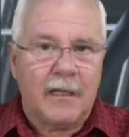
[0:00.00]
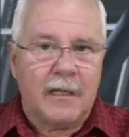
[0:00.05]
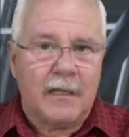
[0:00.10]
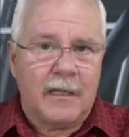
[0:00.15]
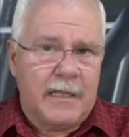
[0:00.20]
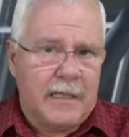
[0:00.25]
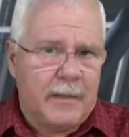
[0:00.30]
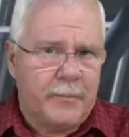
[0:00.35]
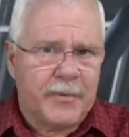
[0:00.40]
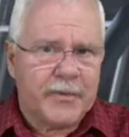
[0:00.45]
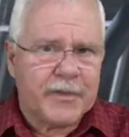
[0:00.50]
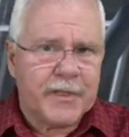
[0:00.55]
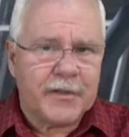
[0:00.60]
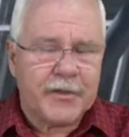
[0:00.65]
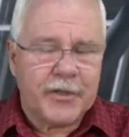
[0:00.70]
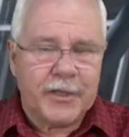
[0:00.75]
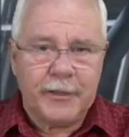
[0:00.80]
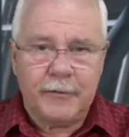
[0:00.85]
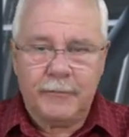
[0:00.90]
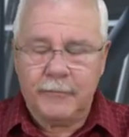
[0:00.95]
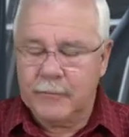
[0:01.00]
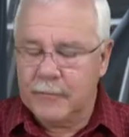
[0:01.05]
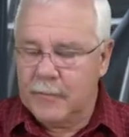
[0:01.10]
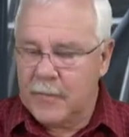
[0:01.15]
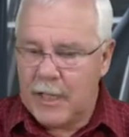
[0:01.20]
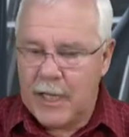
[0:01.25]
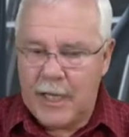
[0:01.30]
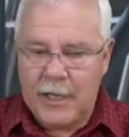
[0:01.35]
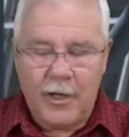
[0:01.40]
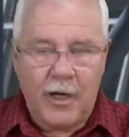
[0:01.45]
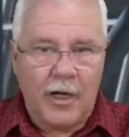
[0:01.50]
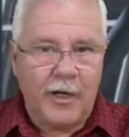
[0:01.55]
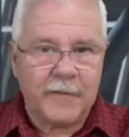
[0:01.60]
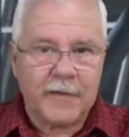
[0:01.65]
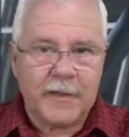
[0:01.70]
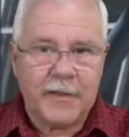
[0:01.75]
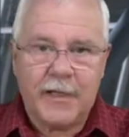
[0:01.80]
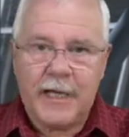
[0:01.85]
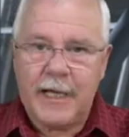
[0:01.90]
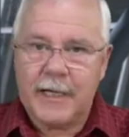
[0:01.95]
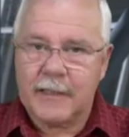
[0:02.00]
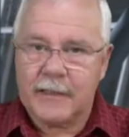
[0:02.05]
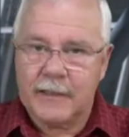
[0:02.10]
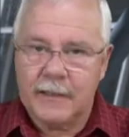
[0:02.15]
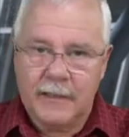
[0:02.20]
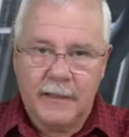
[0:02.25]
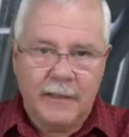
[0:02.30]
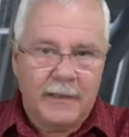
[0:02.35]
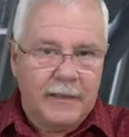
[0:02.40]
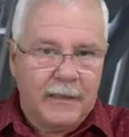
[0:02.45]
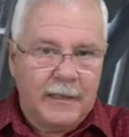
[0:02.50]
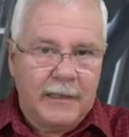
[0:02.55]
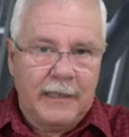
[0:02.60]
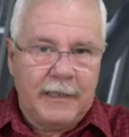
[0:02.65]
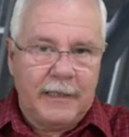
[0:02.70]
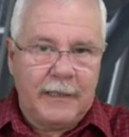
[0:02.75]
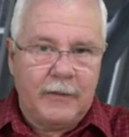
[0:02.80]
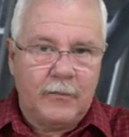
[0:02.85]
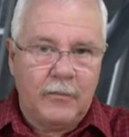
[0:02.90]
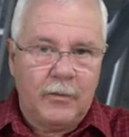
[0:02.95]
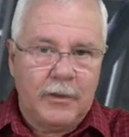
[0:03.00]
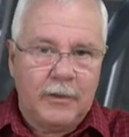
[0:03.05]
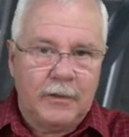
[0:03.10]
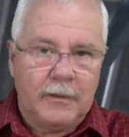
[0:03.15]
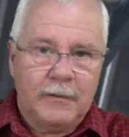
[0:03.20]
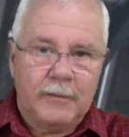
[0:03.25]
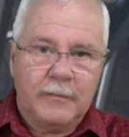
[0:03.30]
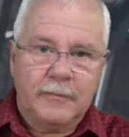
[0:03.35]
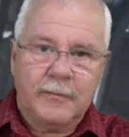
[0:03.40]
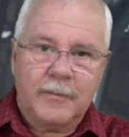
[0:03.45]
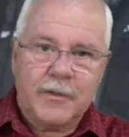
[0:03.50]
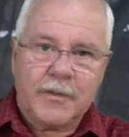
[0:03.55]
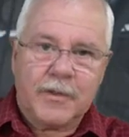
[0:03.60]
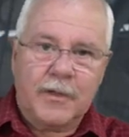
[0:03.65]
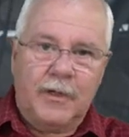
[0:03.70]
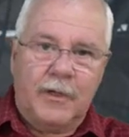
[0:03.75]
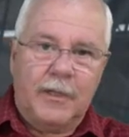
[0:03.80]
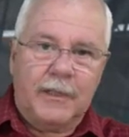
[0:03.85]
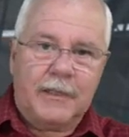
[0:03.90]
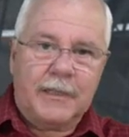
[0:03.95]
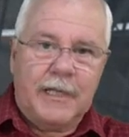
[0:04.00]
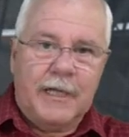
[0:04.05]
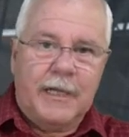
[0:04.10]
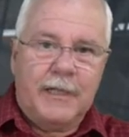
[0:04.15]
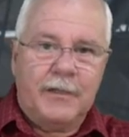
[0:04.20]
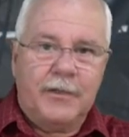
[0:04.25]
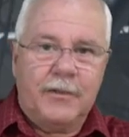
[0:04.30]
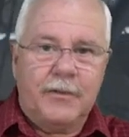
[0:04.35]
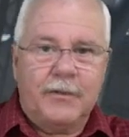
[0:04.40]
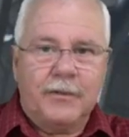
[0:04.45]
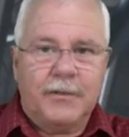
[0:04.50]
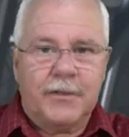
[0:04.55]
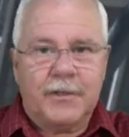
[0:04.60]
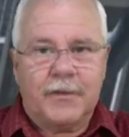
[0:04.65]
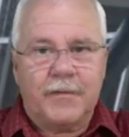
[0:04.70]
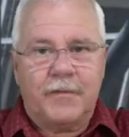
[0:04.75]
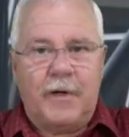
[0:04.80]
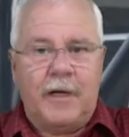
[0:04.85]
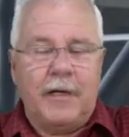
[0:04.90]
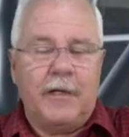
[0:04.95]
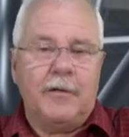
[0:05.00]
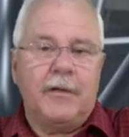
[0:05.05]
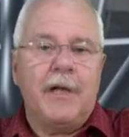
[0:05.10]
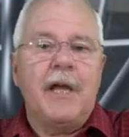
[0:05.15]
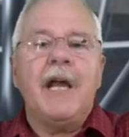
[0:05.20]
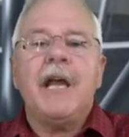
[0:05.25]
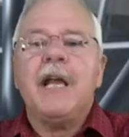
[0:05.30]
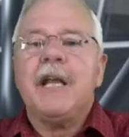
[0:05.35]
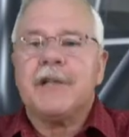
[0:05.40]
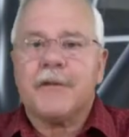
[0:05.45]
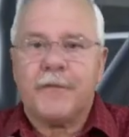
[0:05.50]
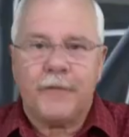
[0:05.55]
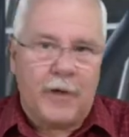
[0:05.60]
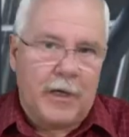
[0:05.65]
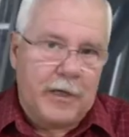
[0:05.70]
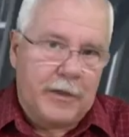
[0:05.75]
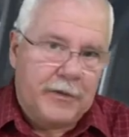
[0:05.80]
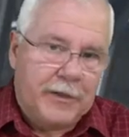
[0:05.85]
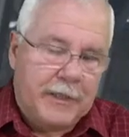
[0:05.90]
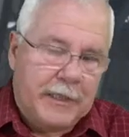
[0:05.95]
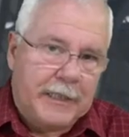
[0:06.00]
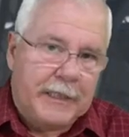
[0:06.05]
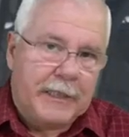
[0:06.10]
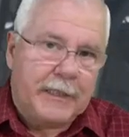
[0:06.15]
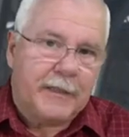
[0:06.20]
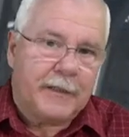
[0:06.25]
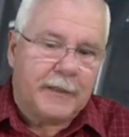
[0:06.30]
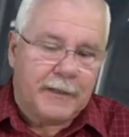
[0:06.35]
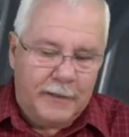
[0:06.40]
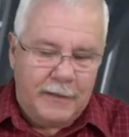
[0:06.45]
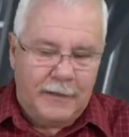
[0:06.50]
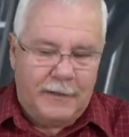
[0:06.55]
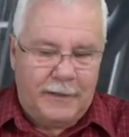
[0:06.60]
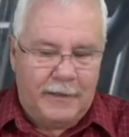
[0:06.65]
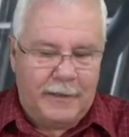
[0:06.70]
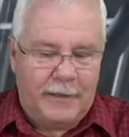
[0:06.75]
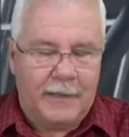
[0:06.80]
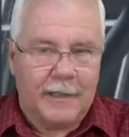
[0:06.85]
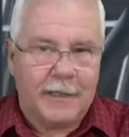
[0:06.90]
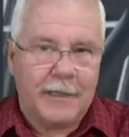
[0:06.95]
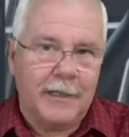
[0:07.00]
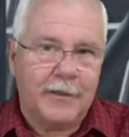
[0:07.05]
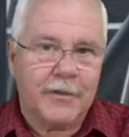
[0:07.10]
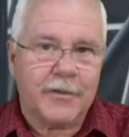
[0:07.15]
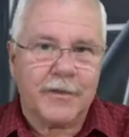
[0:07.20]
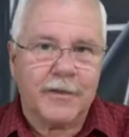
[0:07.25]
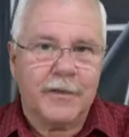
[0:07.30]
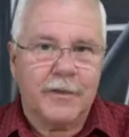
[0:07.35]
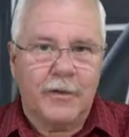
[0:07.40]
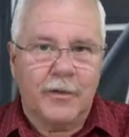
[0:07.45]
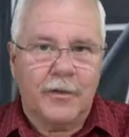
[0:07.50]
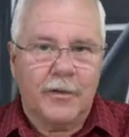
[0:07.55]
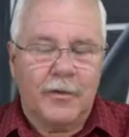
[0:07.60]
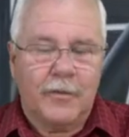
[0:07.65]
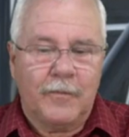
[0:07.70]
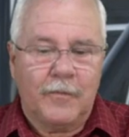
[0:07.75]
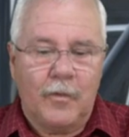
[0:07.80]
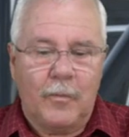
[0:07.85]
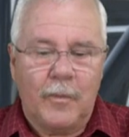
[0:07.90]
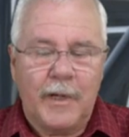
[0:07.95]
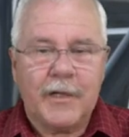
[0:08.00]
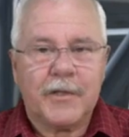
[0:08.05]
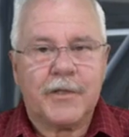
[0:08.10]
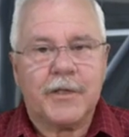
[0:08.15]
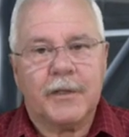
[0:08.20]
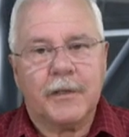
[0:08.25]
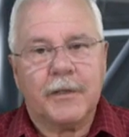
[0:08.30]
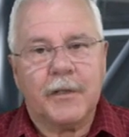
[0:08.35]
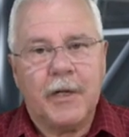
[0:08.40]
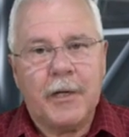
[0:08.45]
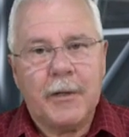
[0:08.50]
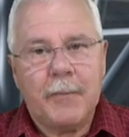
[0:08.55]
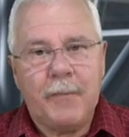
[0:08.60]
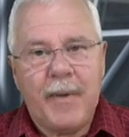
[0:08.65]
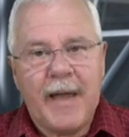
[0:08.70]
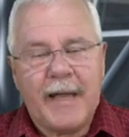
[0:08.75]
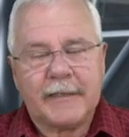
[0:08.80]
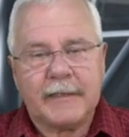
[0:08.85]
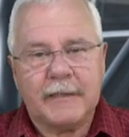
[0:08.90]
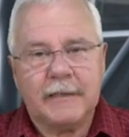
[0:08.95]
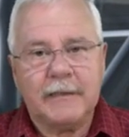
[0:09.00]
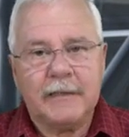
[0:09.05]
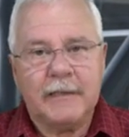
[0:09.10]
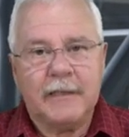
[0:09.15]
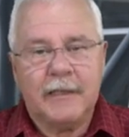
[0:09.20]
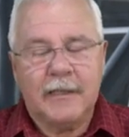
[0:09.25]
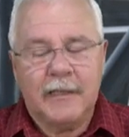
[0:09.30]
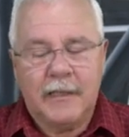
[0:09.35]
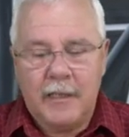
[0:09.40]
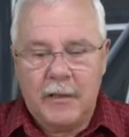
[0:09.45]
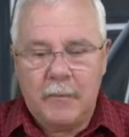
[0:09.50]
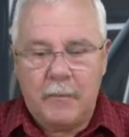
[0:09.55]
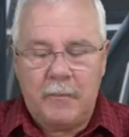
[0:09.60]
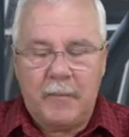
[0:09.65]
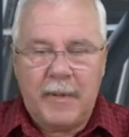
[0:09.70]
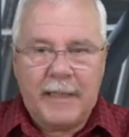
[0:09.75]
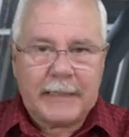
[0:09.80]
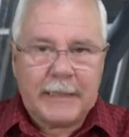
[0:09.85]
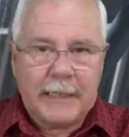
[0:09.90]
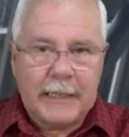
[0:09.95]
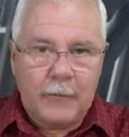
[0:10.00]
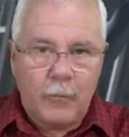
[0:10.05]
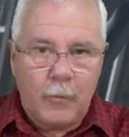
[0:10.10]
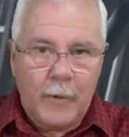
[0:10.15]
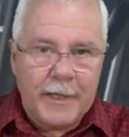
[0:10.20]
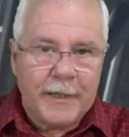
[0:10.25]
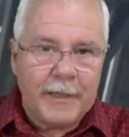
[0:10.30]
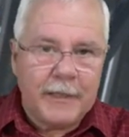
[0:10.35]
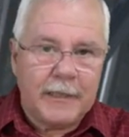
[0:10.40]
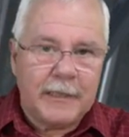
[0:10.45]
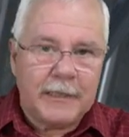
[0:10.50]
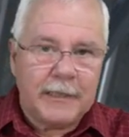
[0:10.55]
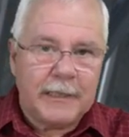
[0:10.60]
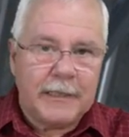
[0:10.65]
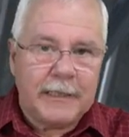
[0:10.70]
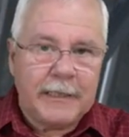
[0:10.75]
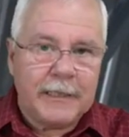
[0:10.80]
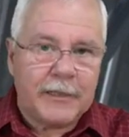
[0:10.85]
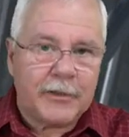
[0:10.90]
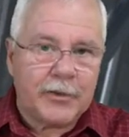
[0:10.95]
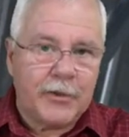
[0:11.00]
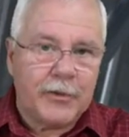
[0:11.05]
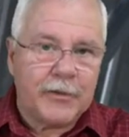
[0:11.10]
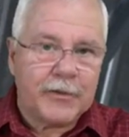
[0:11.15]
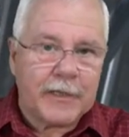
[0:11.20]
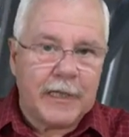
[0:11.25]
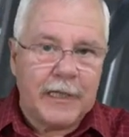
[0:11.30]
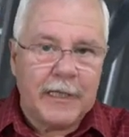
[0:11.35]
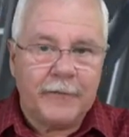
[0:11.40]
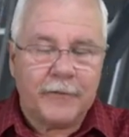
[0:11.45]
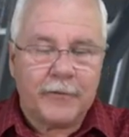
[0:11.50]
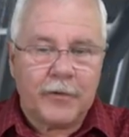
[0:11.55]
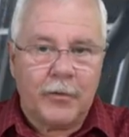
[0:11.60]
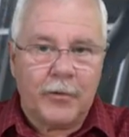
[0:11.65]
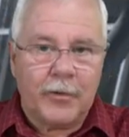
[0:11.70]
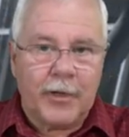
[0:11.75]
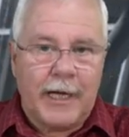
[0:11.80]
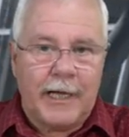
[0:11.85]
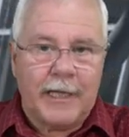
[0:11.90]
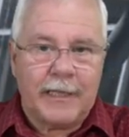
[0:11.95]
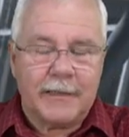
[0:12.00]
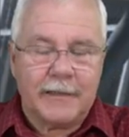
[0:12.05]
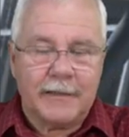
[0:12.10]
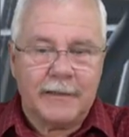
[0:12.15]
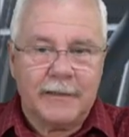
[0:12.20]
in position, and after that, lead will start and you just follow. It's follow the leader in a close formation pattern, but whether lead turns left or right,